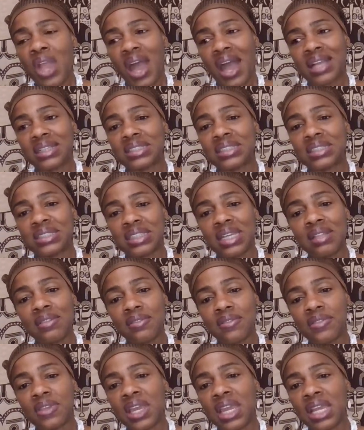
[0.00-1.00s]
I sent
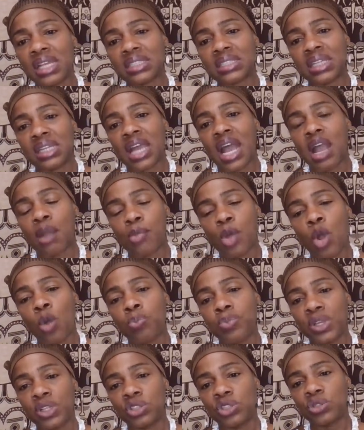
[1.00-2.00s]
things that I'm
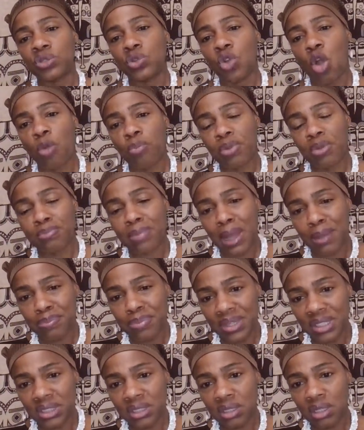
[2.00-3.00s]
hoping to open my
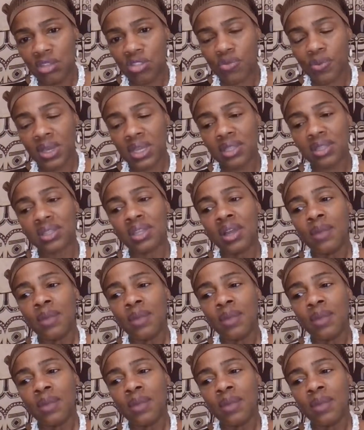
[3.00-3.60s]
business with.